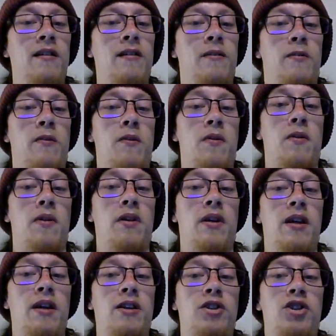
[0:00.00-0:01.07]
or
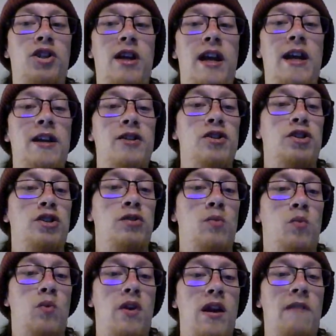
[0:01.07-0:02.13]
change
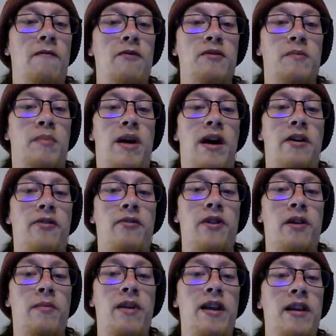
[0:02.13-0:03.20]
whatever's
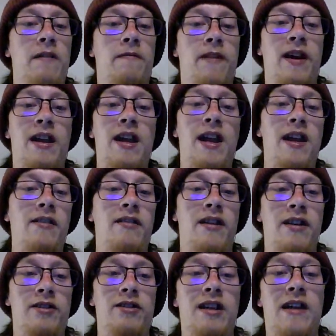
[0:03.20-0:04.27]
bothering me, and if I can't, then
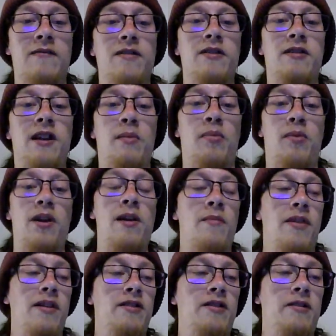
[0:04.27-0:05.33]
I just have to separate
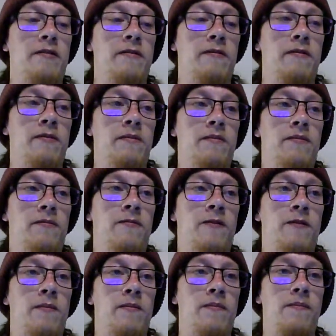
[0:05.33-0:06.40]
myself from
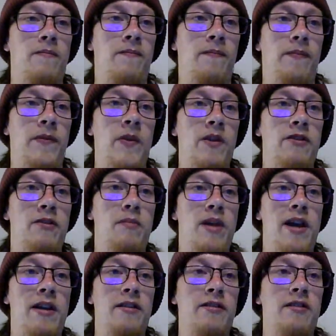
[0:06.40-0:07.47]
the
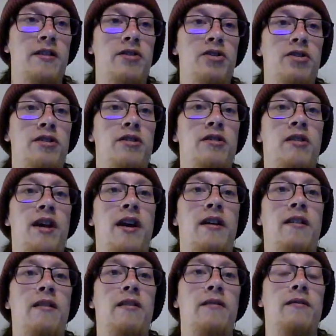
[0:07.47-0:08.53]
space and just
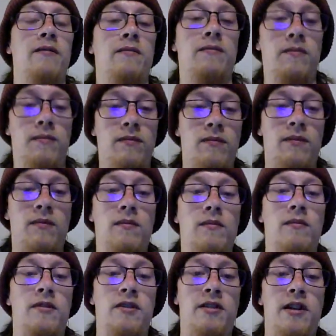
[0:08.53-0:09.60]
like
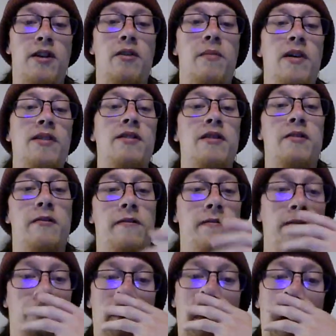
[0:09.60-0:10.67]
center myself.
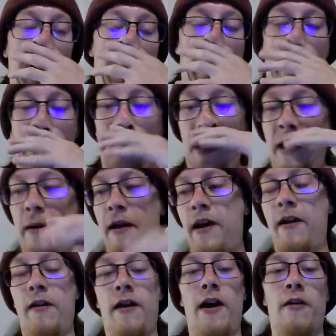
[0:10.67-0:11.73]
You know what I mean?
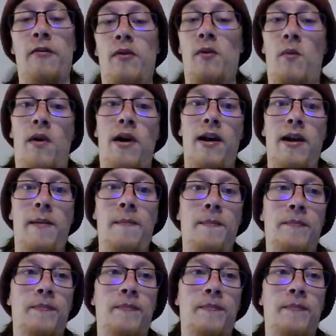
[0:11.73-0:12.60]
I don't know why.